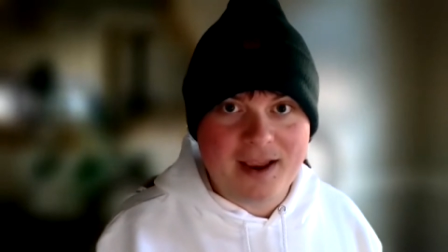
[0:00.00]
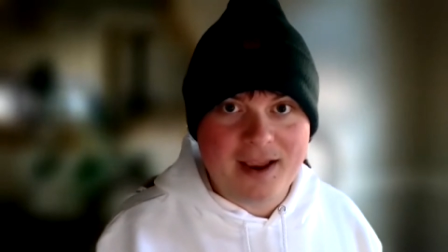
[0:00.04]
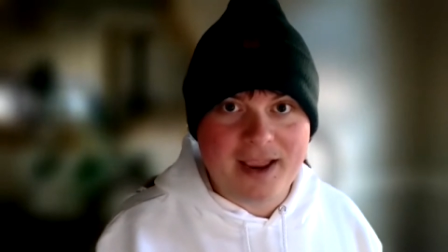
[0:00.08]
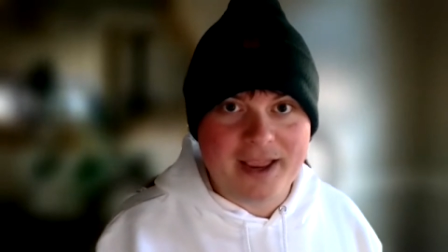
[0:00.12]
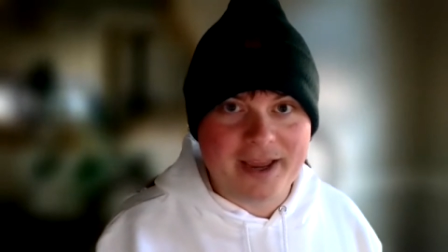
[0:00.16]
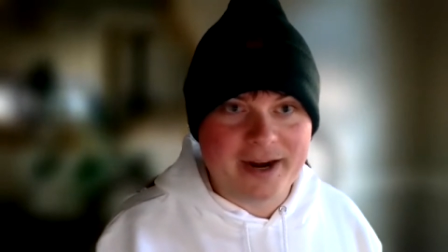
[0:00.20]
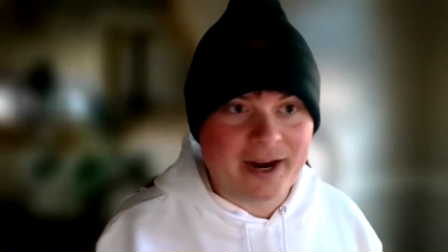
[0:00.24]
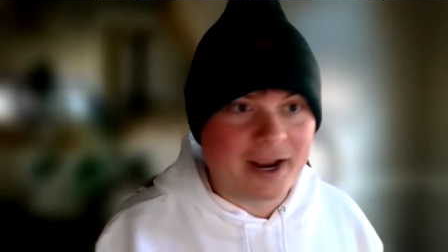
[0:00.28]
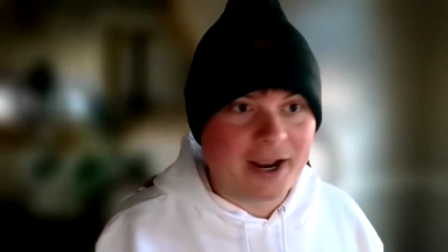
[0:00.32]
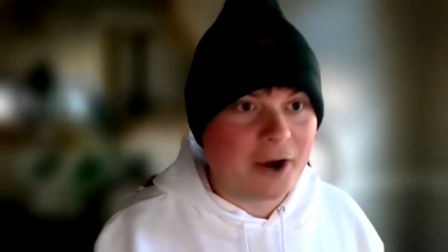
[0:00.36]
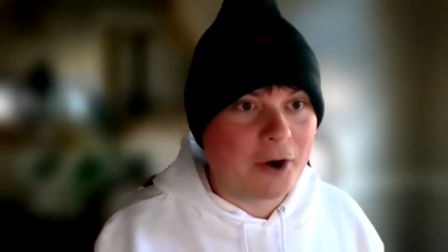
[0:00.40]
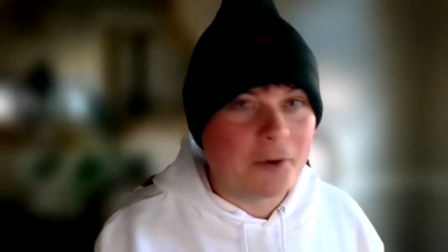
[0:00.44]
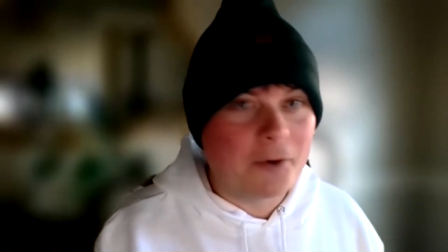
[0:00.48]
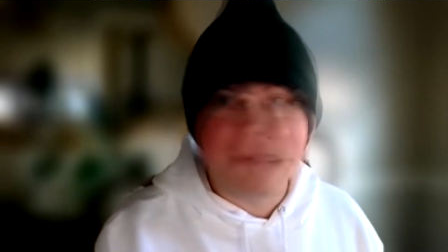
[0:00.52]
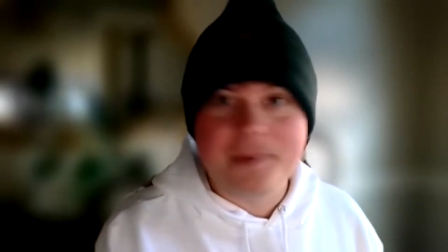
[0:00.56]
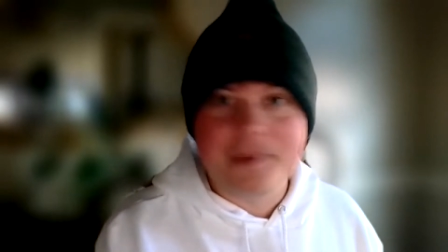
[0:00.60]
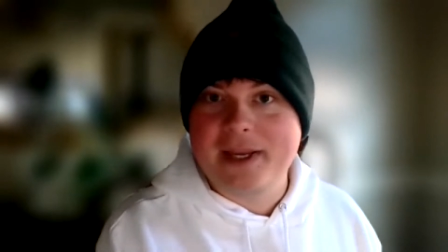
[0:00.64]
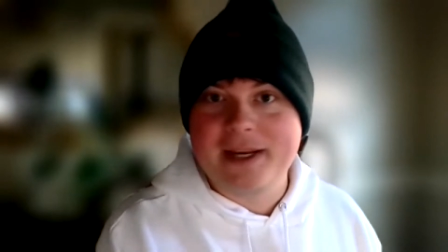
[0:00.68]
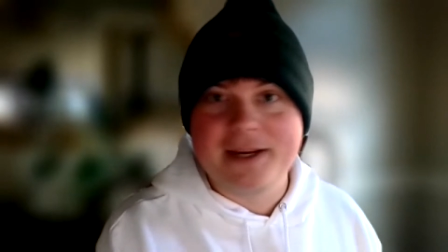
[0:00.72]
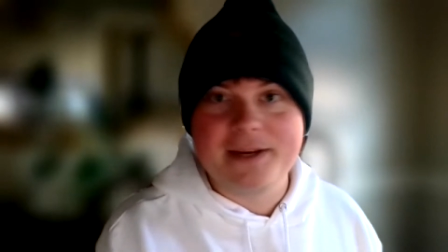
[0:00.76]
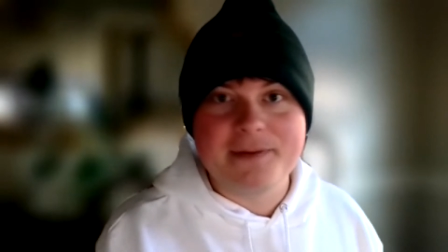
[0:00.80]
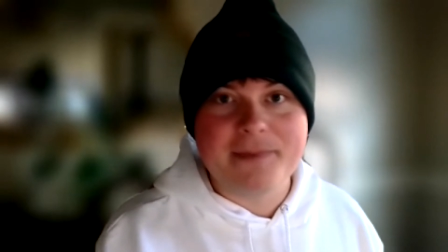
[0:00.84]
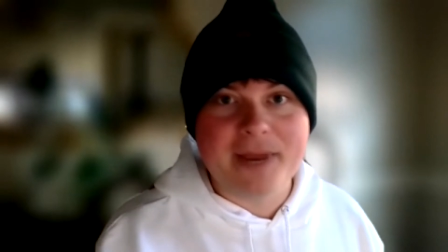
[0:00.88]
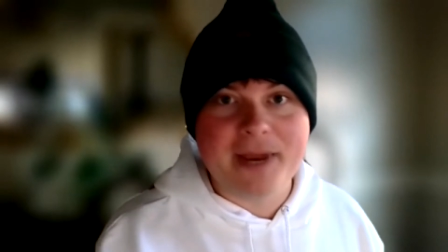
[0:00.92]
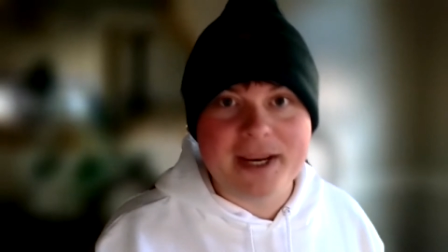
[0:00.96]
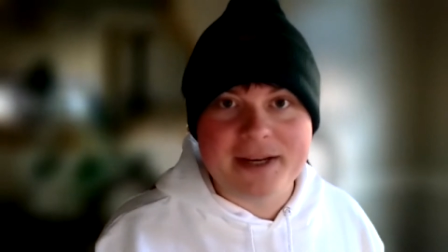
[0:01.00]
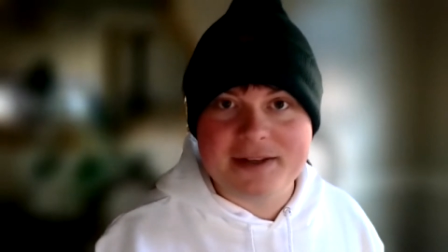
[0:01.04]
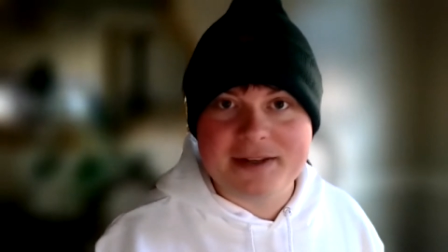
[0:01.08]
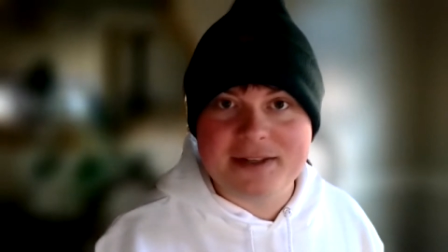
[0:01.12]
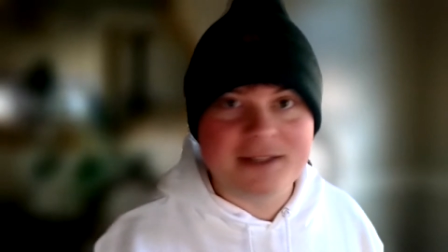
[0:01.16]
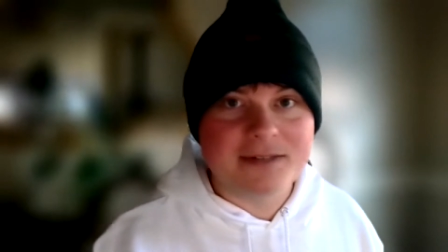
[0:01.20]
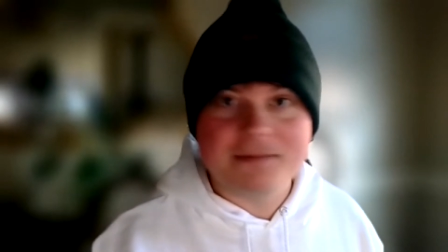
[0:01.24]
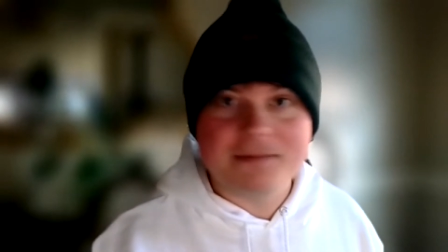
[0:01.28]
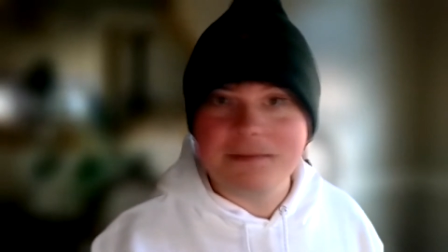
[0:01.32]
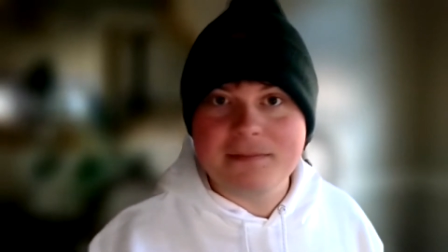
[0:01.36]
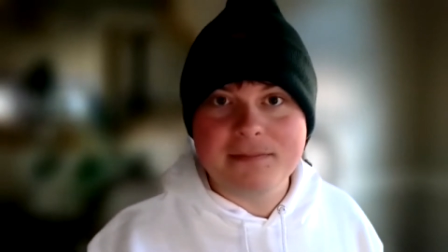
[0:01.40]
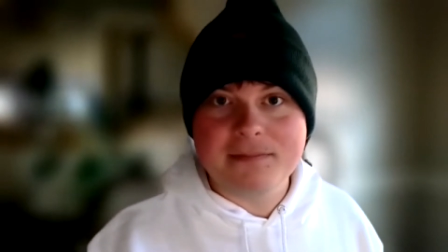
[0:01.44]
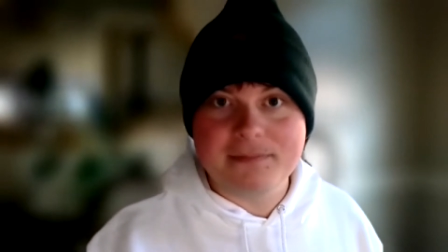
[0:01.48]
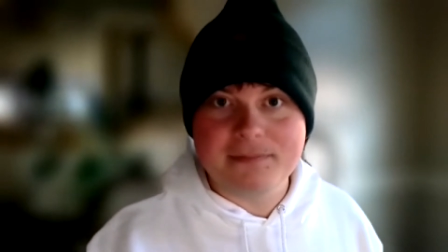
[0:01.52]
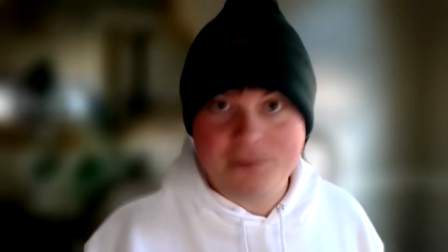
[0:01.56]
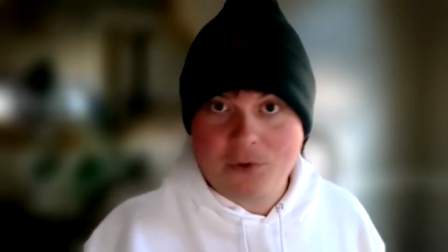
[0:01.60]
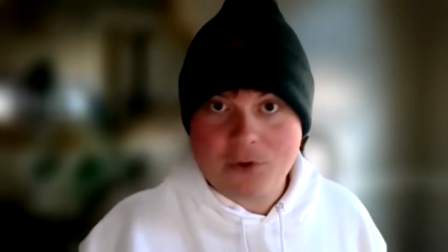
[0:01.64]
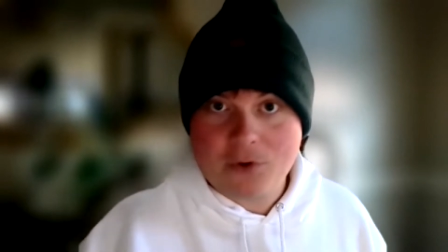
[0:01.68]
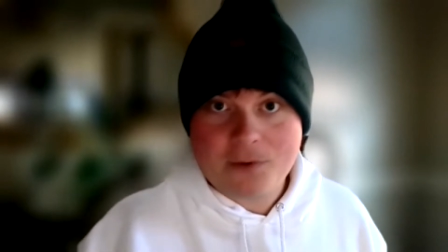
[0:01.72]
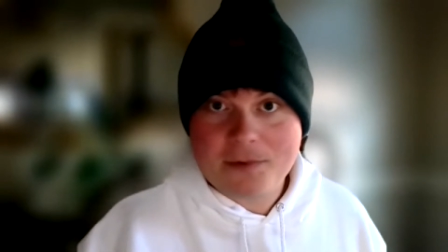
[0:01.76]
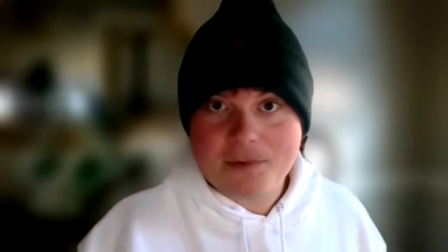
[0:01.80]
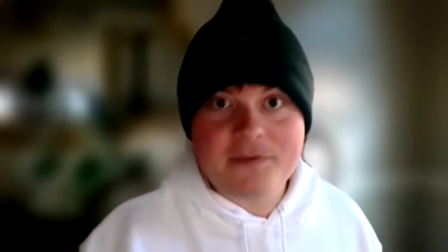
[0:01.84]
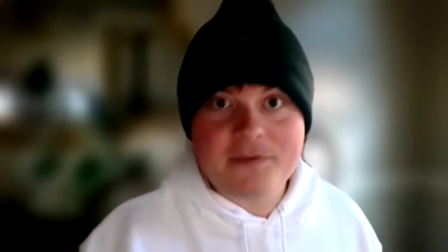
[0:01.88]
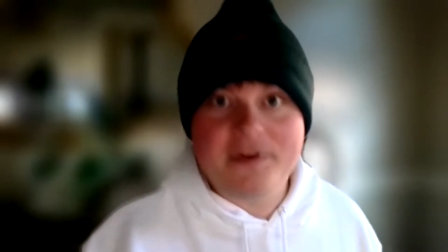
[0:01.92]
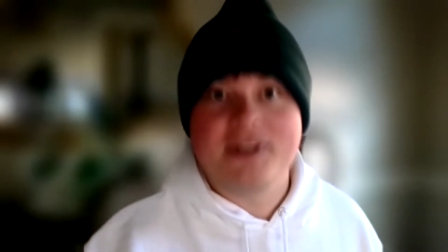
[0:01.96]
And I hope that he makes more
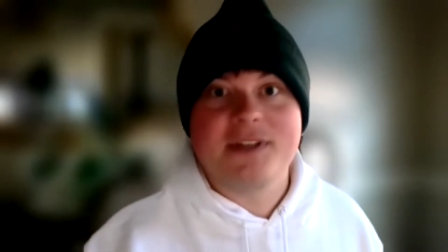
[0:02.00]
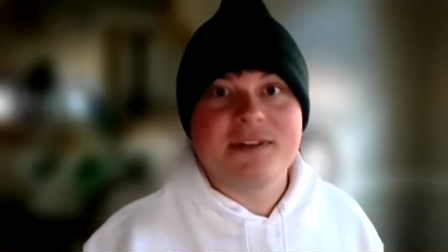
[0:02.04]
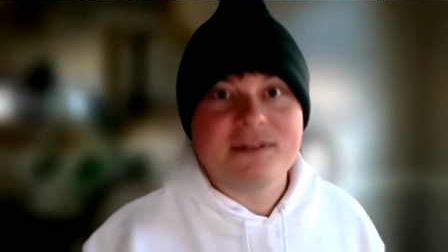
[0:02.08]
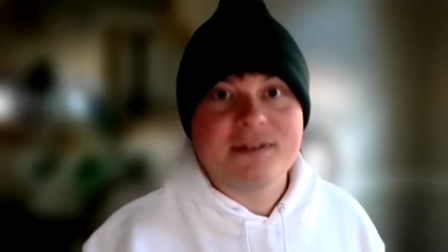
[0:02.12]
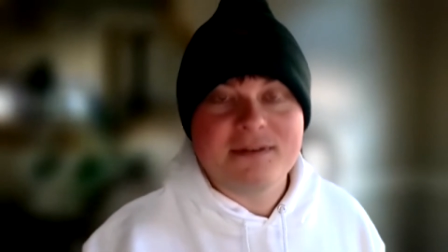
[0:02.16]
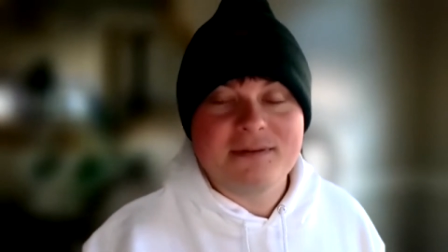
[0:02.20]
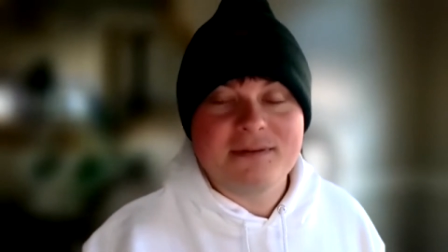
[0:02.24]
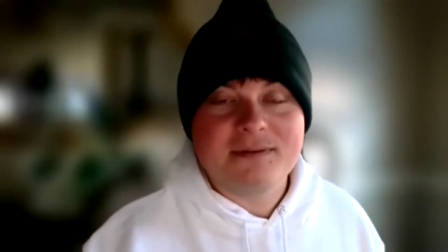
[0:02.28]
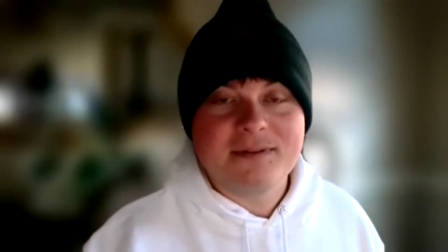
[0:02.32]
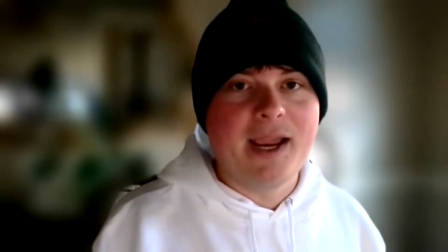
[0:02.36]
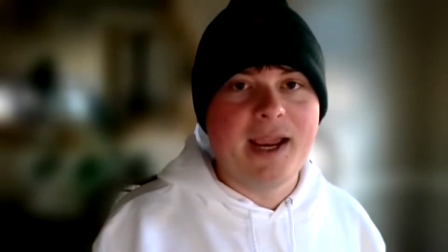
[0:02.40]
movies.